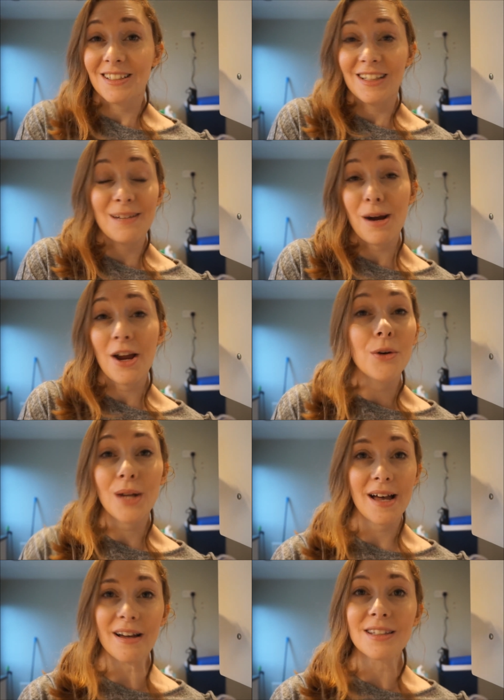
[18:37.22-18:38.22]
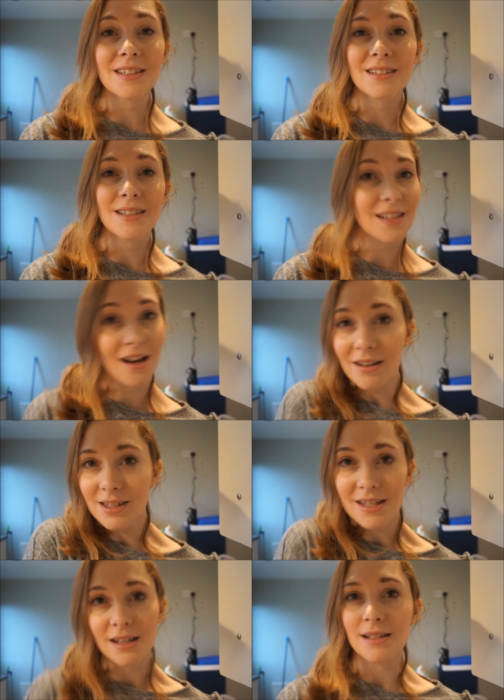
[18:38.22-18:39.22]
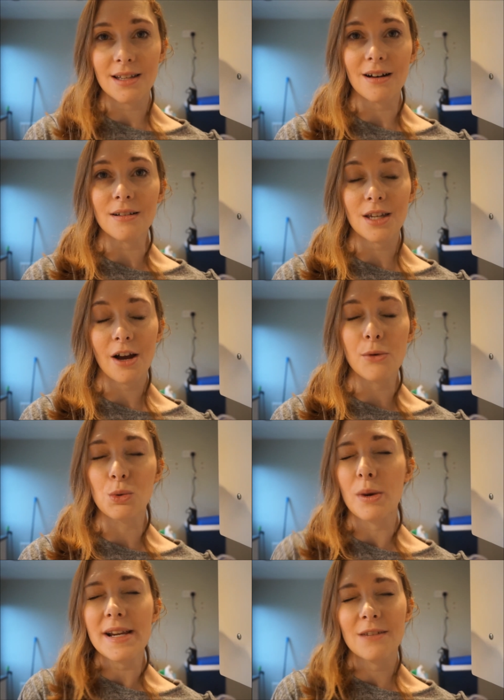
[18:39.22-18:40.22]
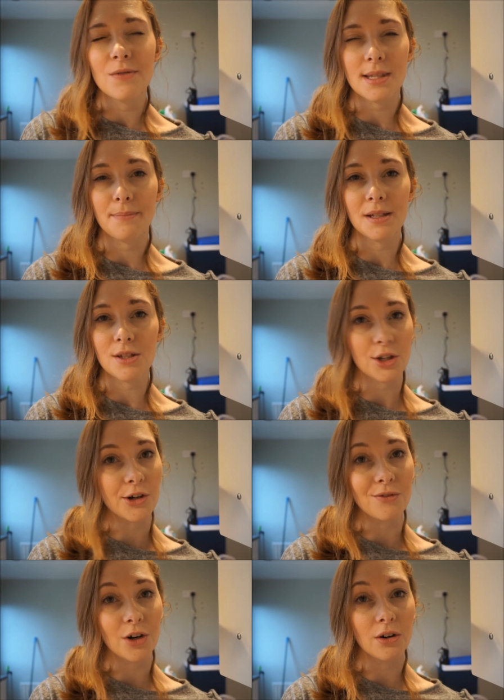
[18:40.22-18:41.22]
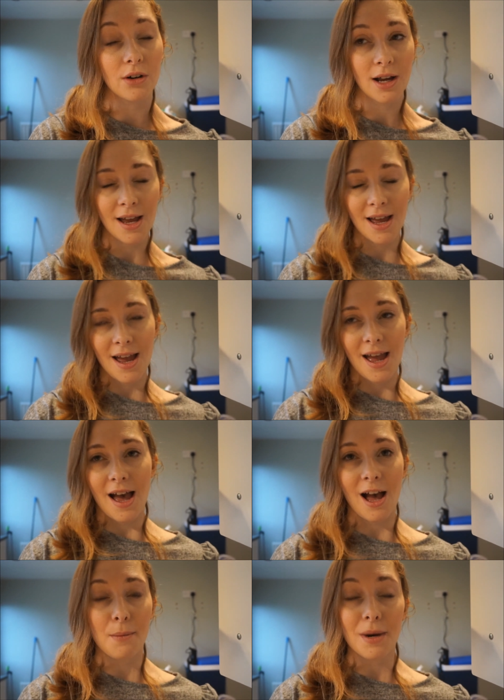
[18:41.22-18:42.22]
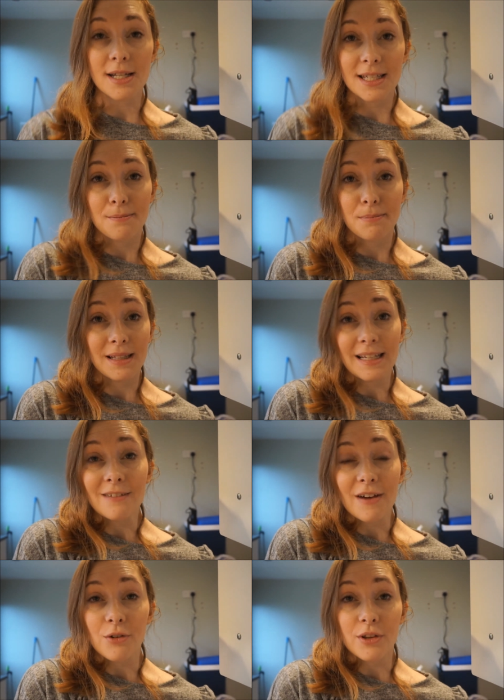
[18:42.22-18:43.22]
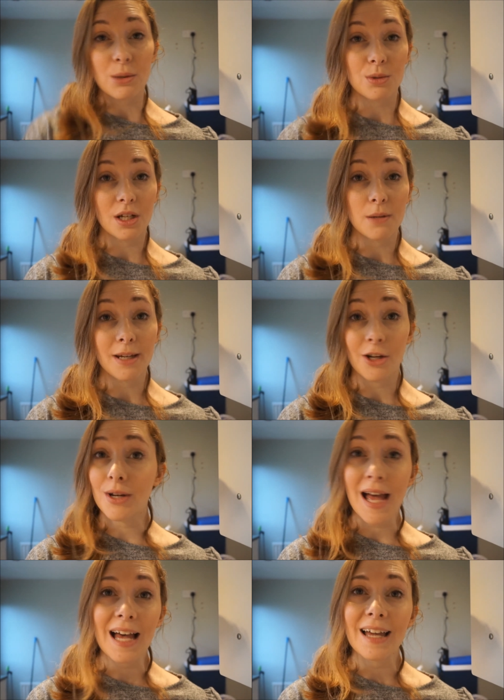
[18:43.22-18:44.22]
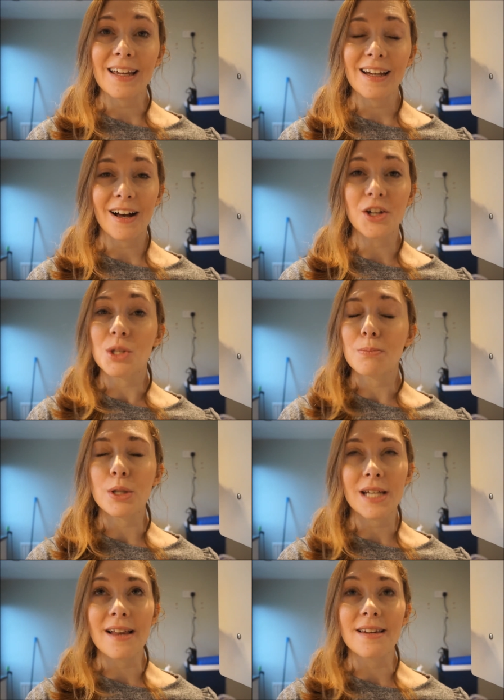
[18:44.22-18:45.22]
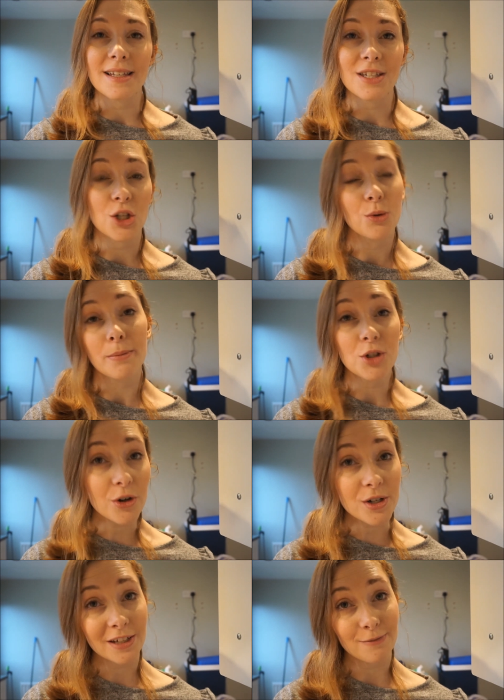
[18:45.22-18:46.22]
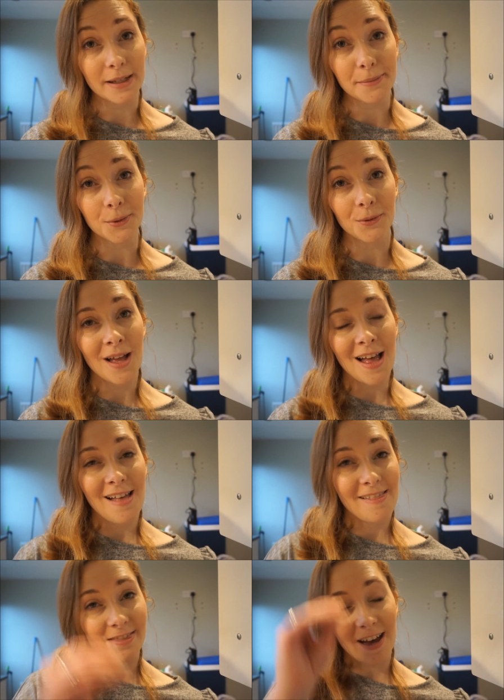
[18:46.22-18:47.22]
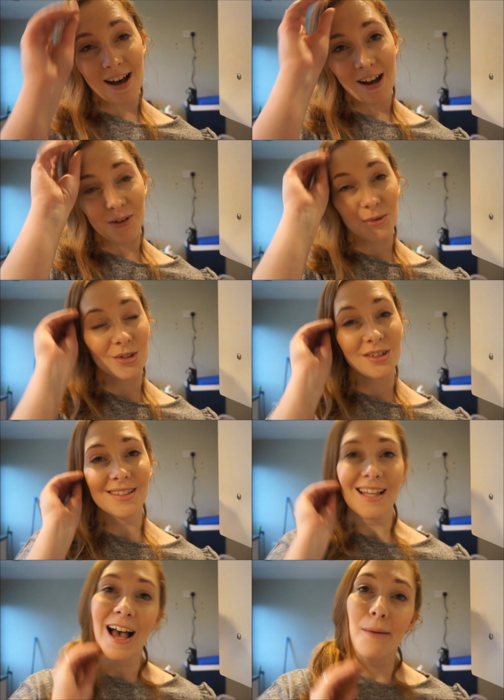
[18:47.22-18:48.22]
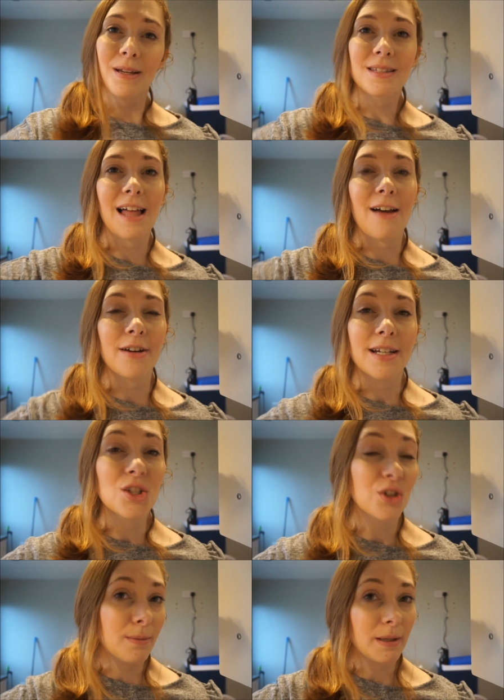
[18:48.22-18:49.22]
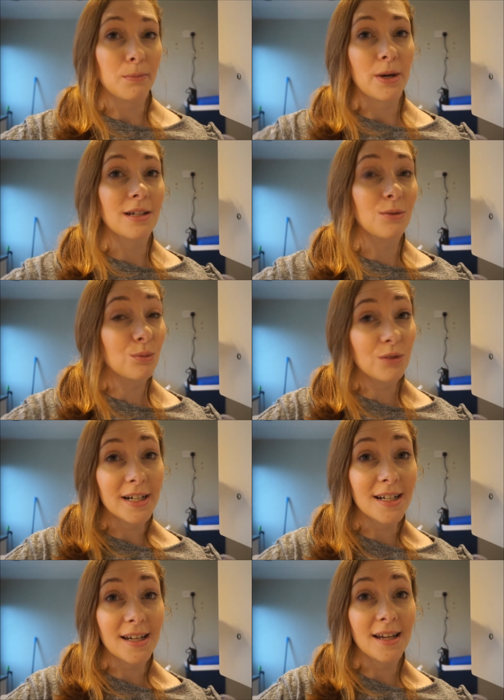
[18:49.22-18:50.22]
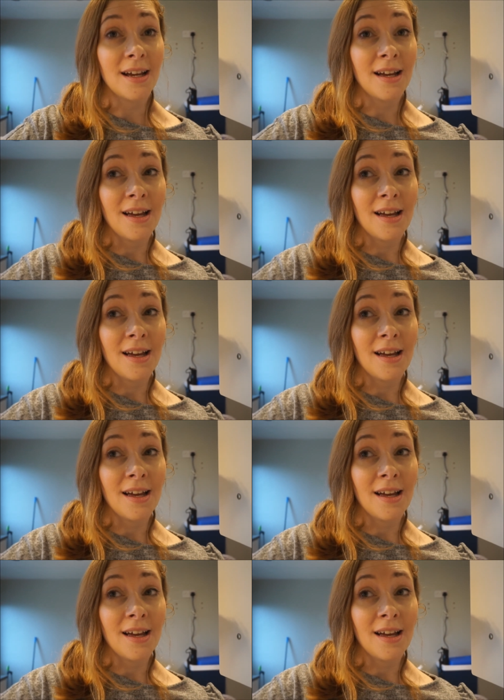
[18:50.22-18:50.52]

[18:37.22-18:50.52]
in my own head, disaster to disaster. I was waiting for something to go wrong. I didn't believe everything was going to be okay. I just pretended to a majority of people that I was happy as Larry, enjoying being pregnant, and really